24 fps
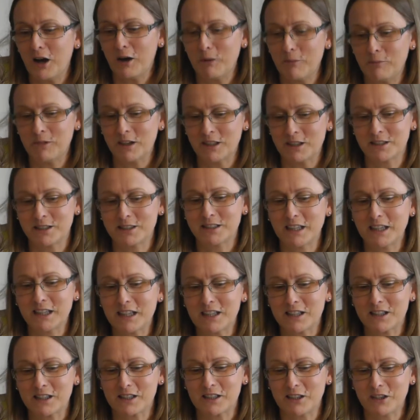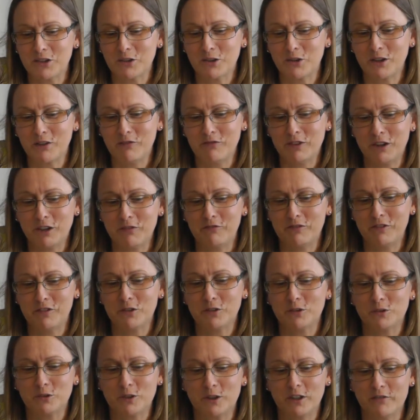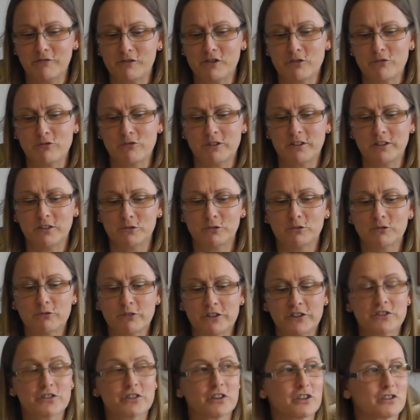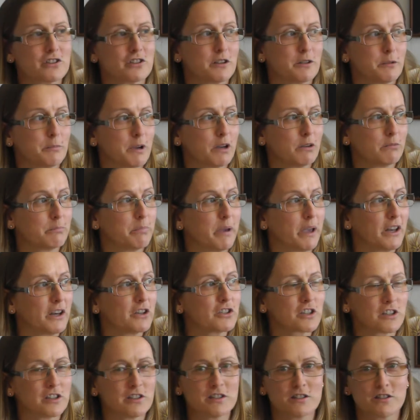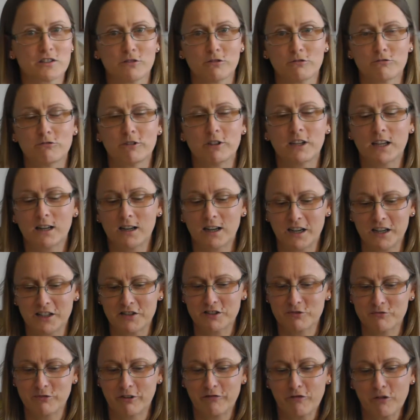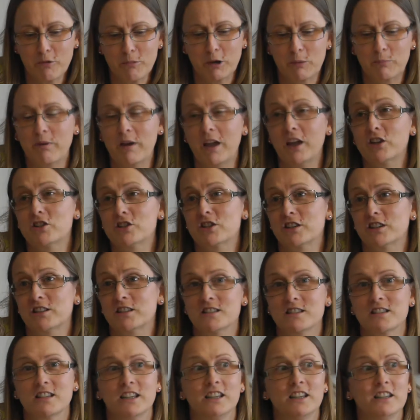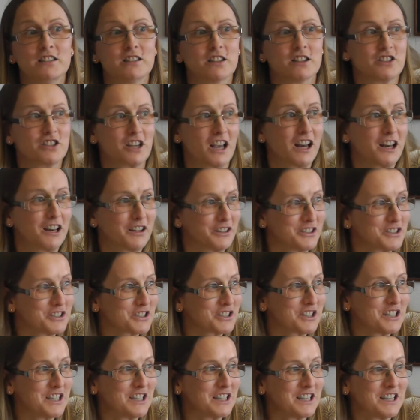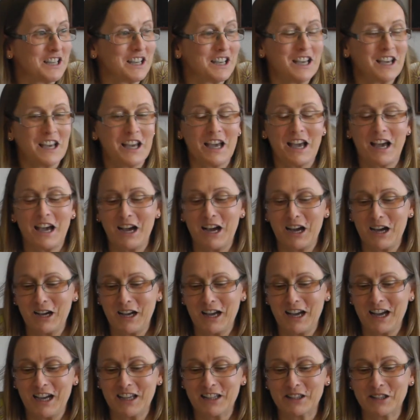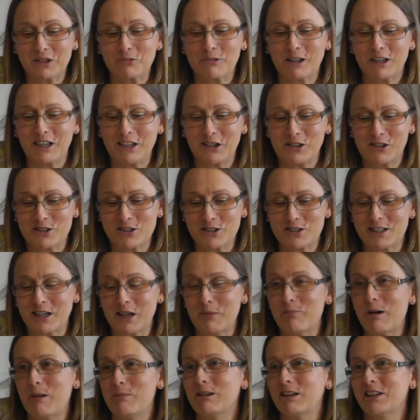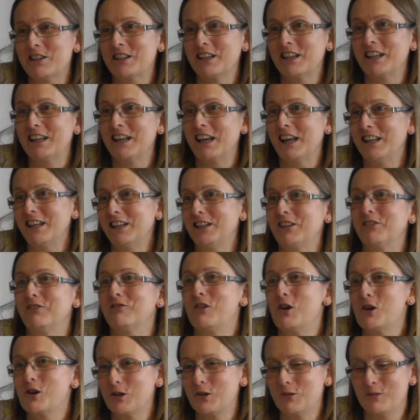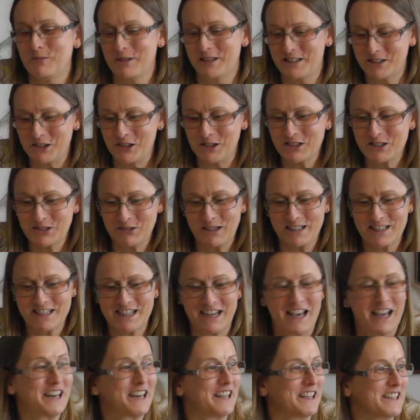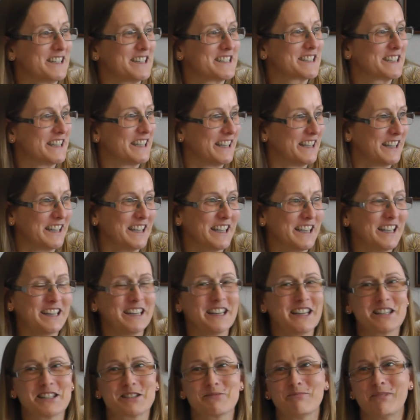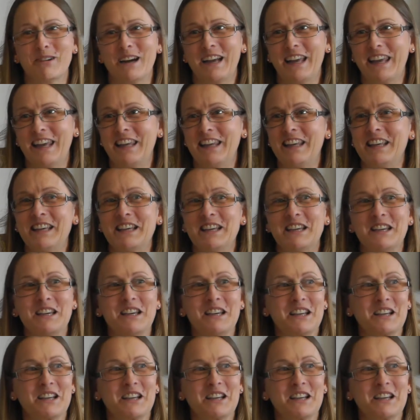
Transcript: I think, if you do research about pensions, you realize reforming pensions is a challenge. I think we can also say publishing an edited volume is also a challenge, and as my